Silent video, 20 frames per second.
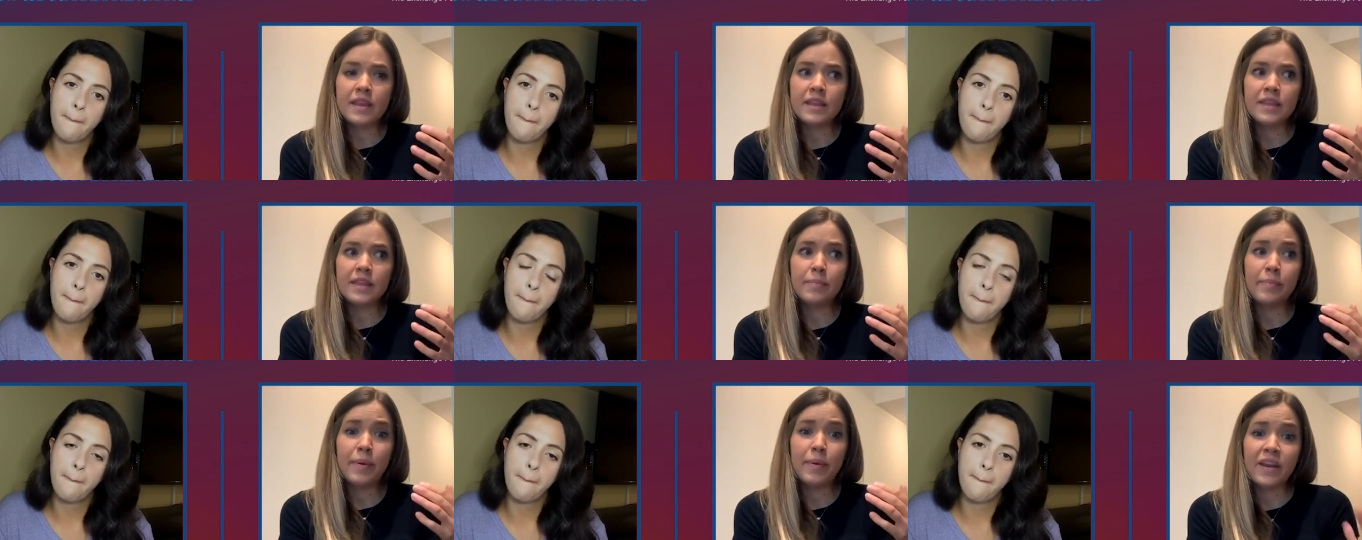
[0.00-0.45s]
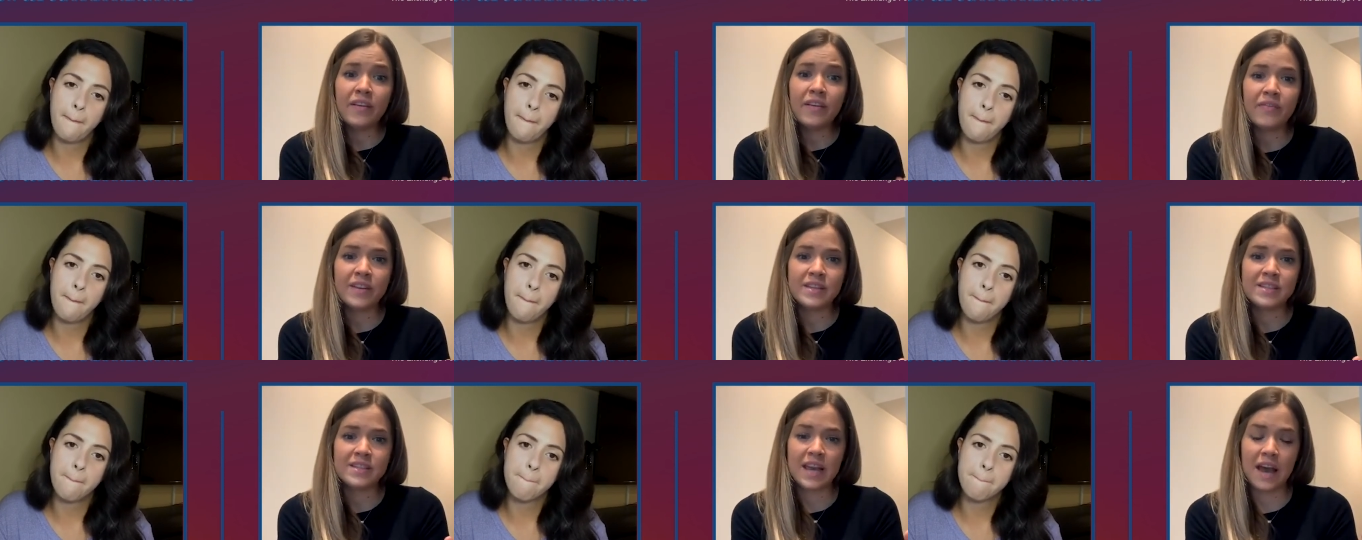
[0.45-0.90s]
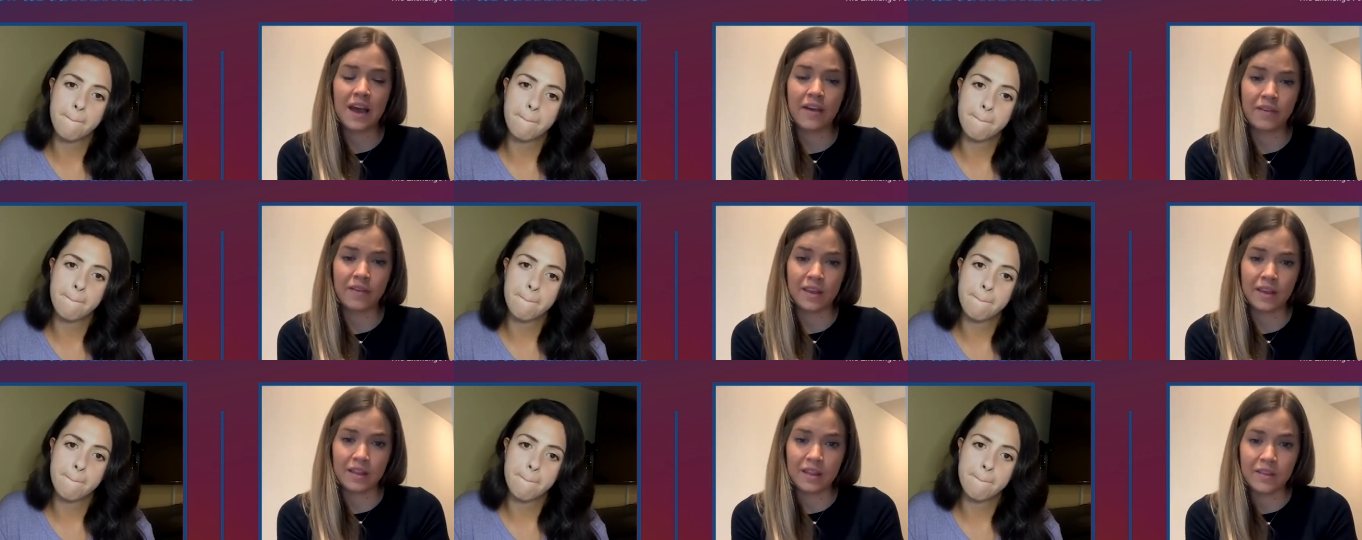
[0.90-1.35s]
Speaker 1: The benefit to
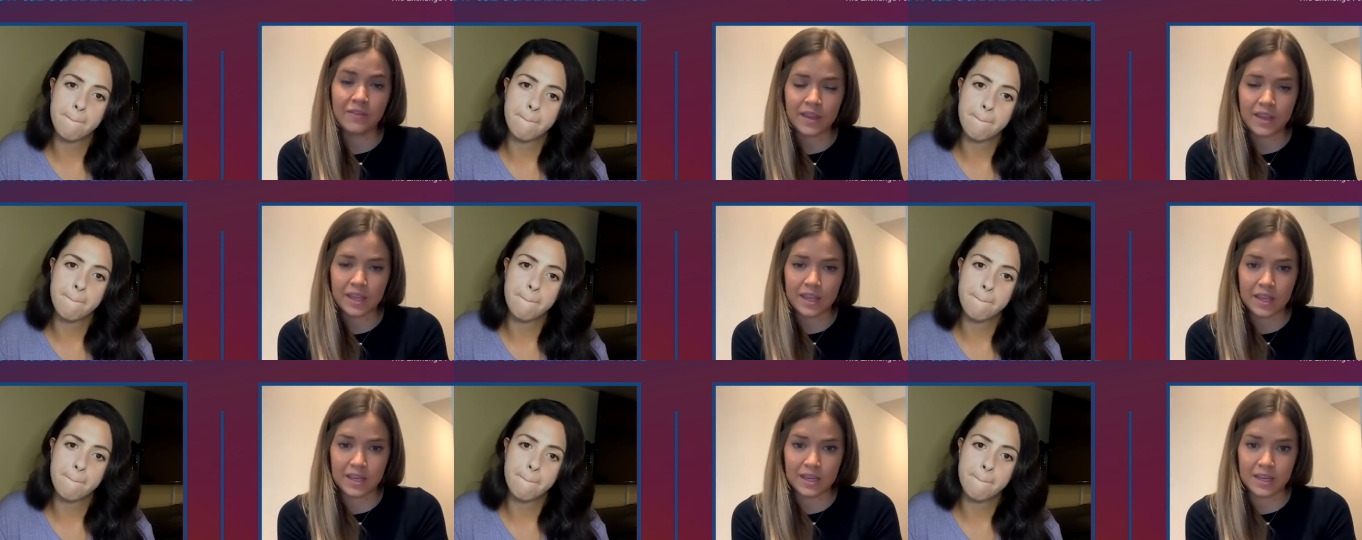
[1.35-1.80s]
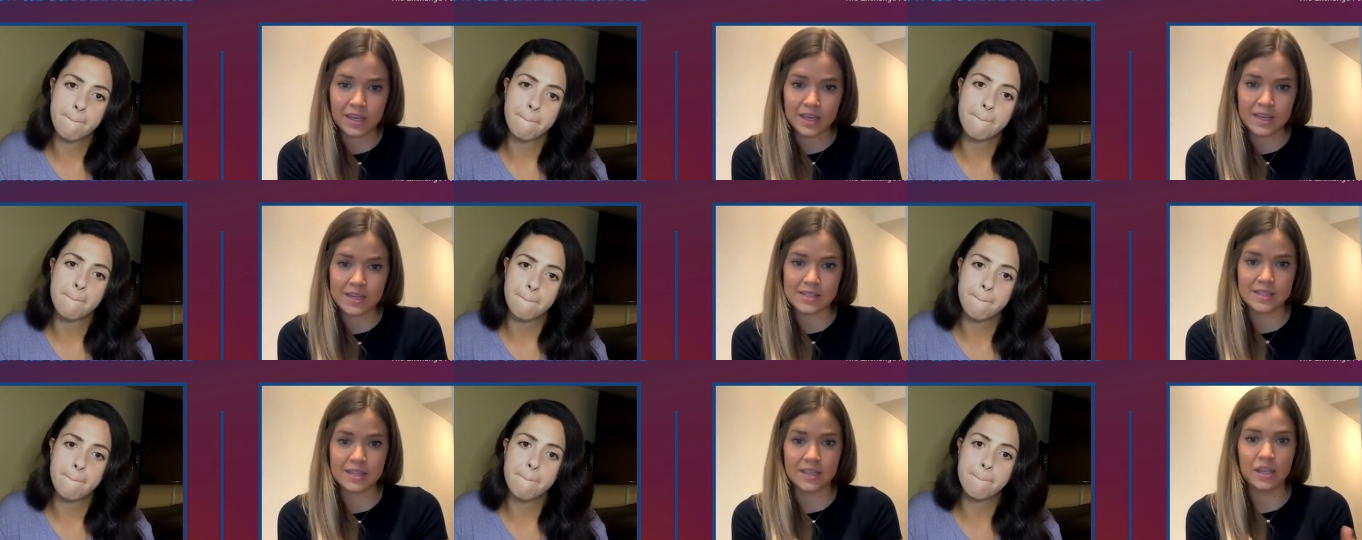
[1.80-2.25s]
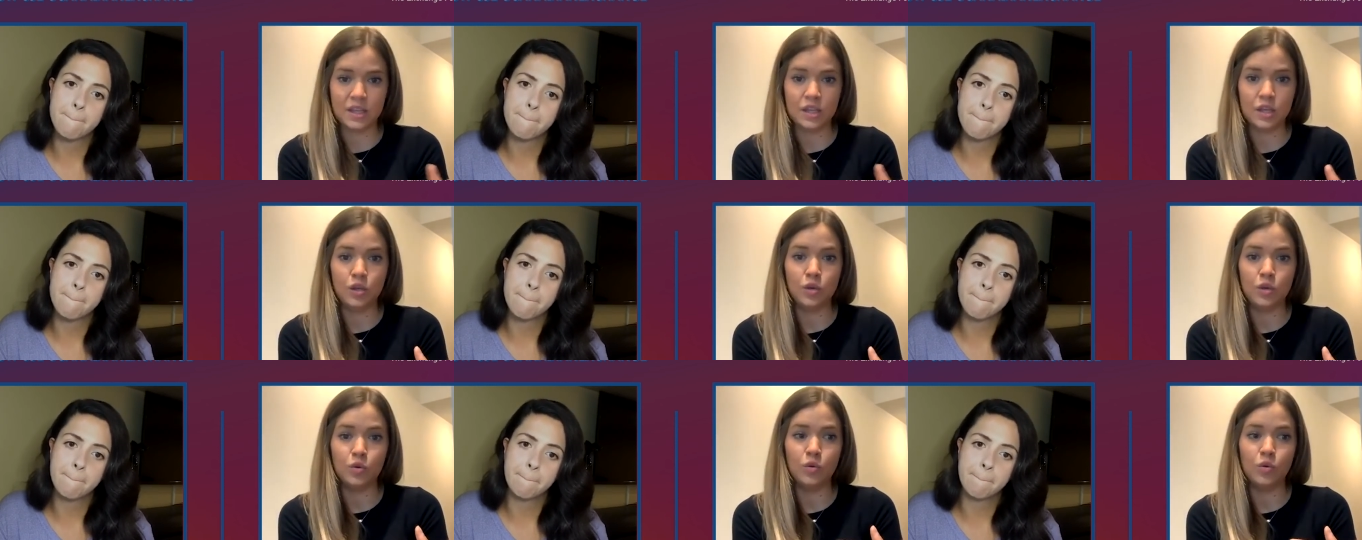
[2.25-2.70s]
having a living kidney is that
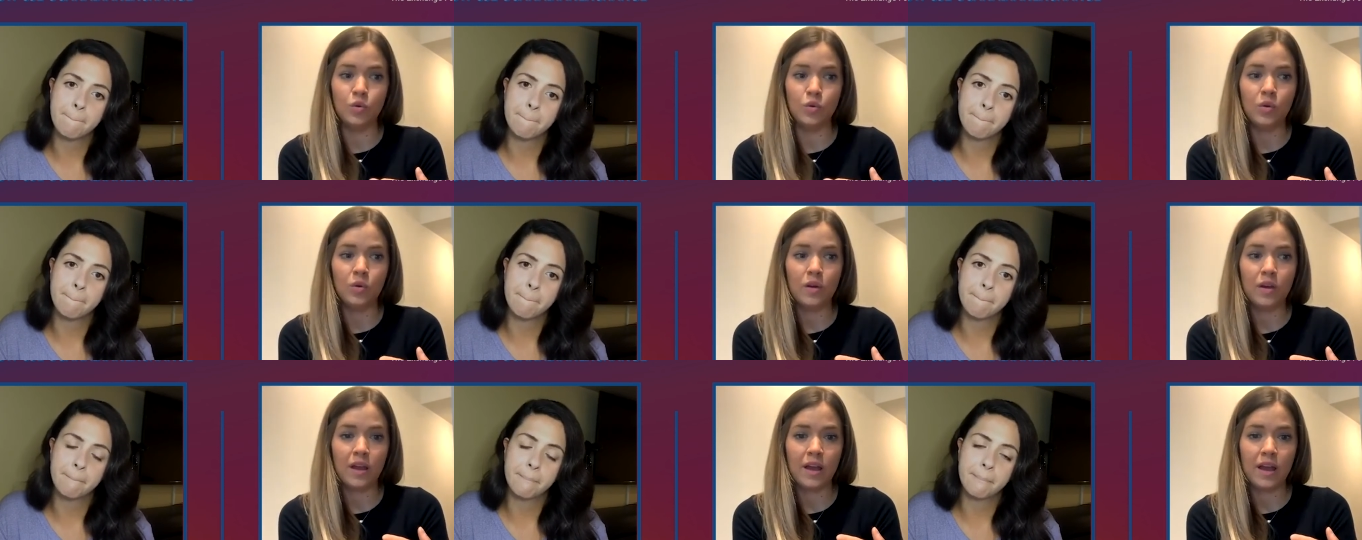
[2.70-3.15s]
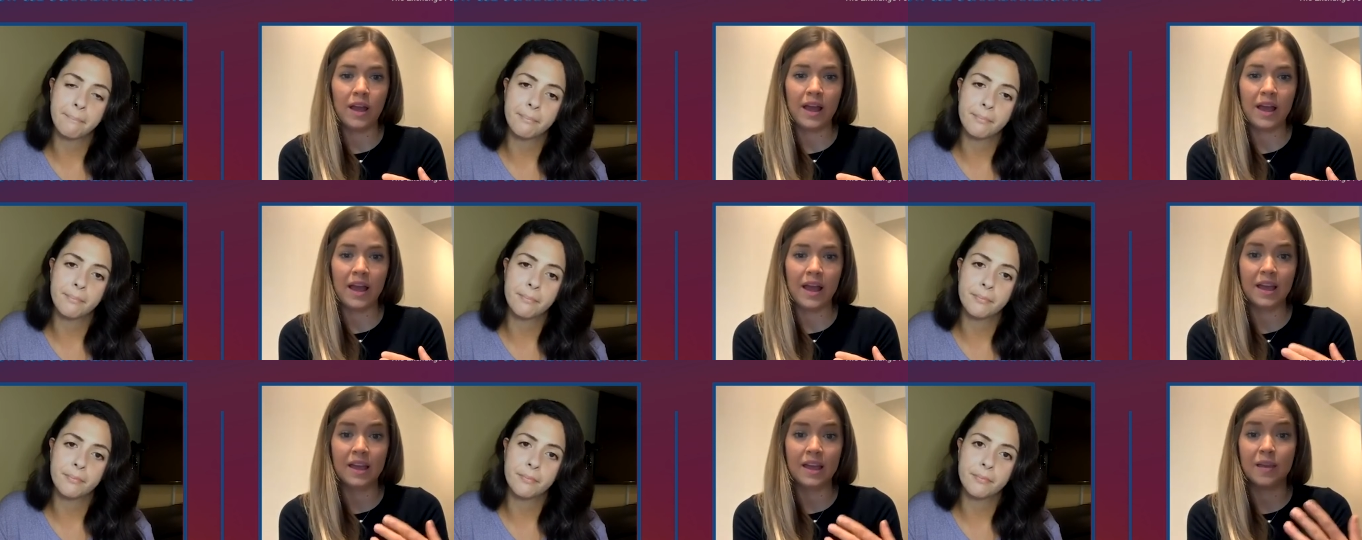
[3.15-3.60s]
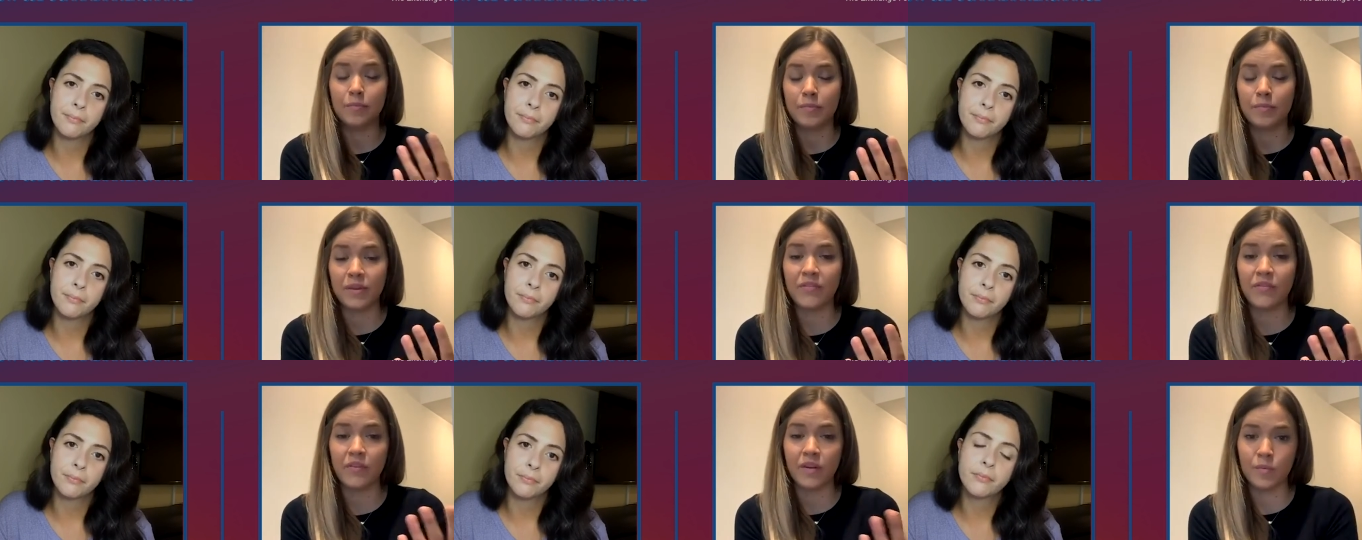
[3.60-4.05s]
you can be
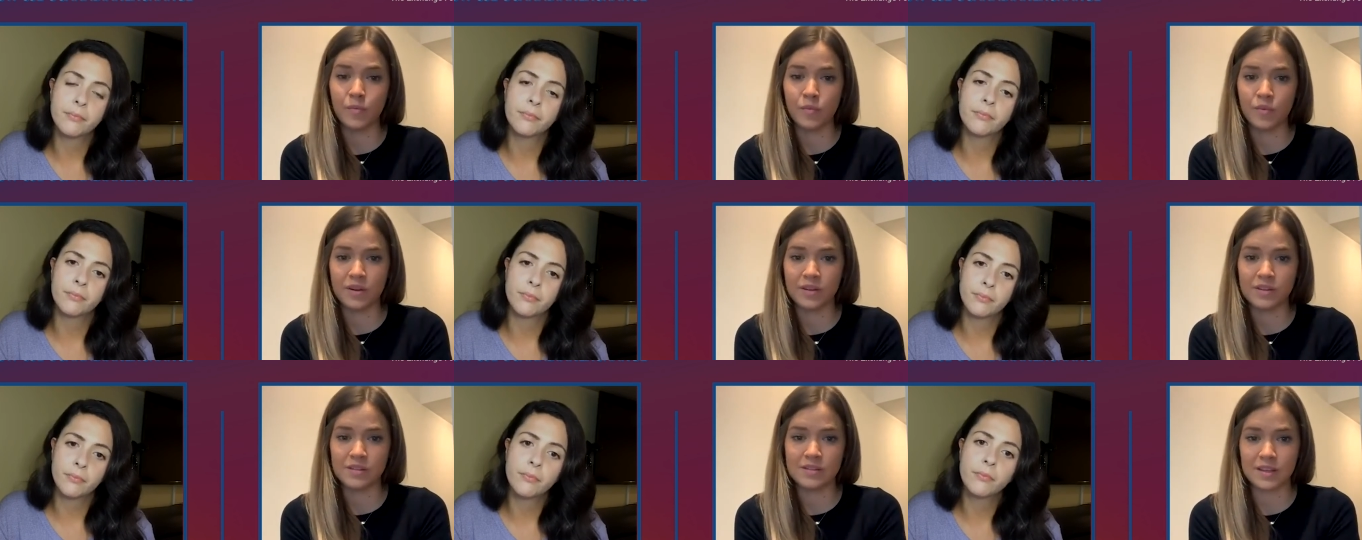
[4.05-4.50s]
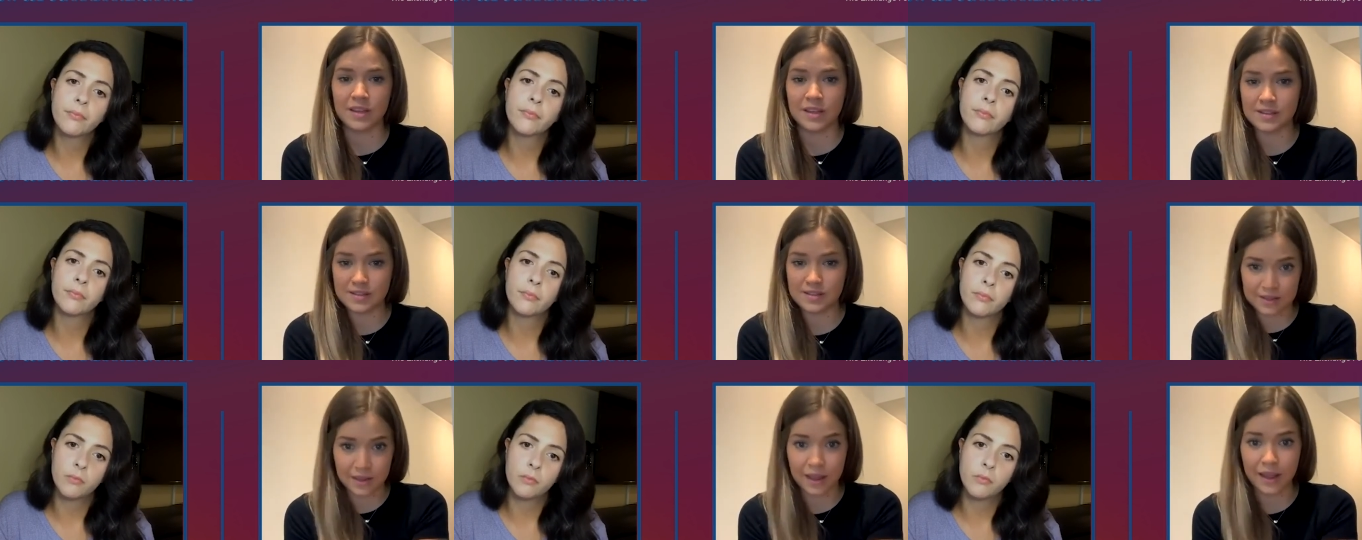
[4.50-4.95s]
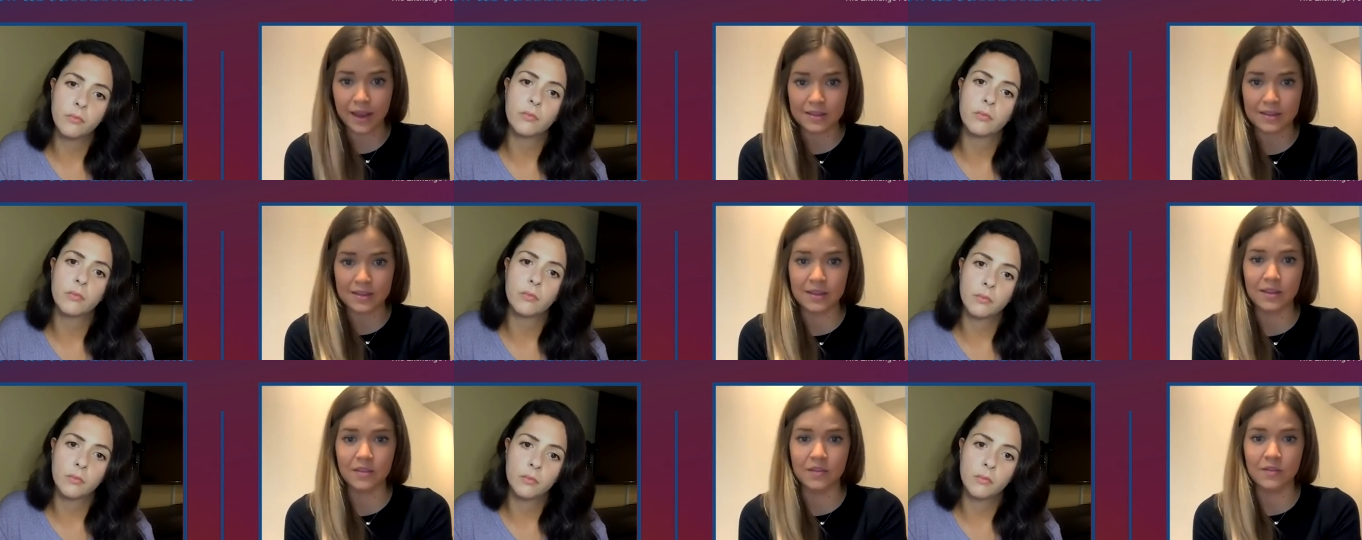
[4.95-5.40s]
far more selective.